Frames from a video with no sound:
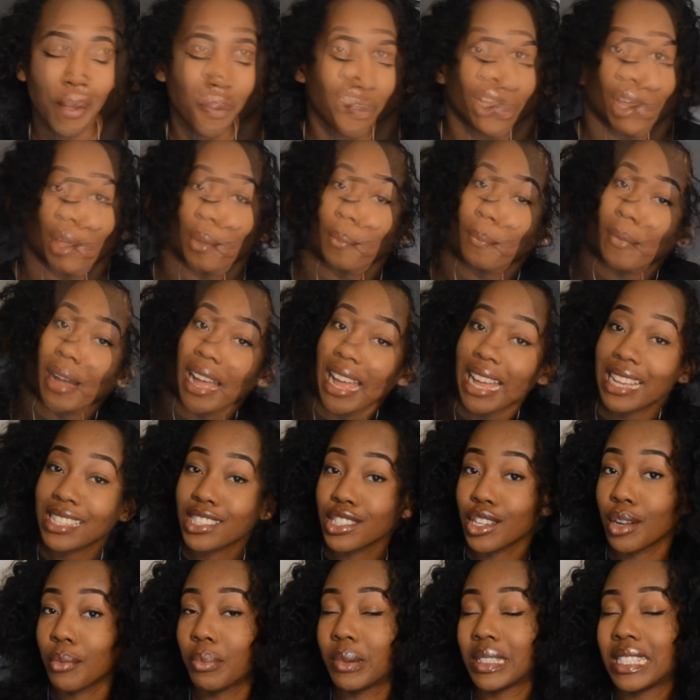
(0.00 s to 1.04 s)
So my hair's
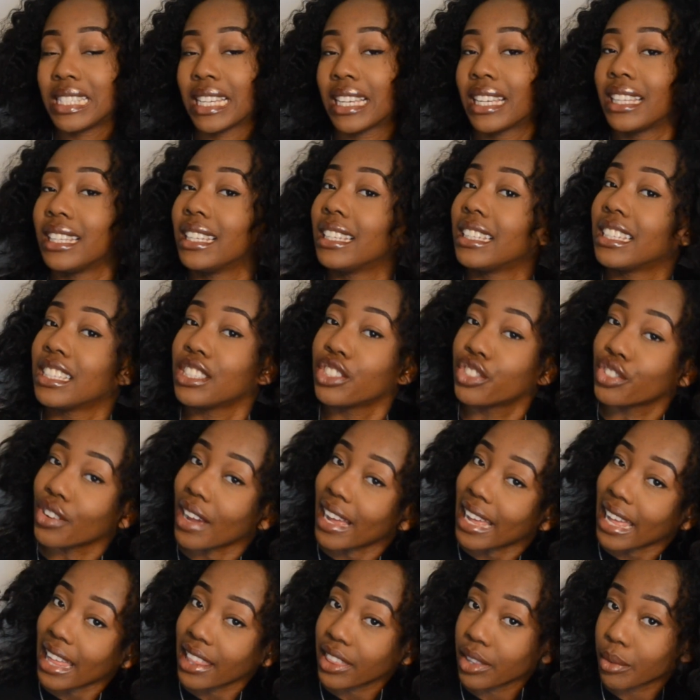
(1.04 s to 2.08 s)
not particularly dry
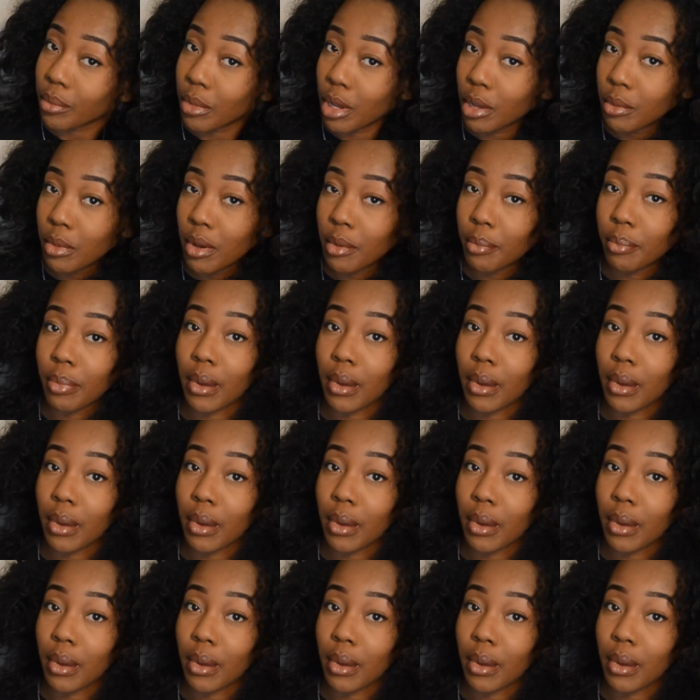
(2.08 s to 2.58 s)
at the moment,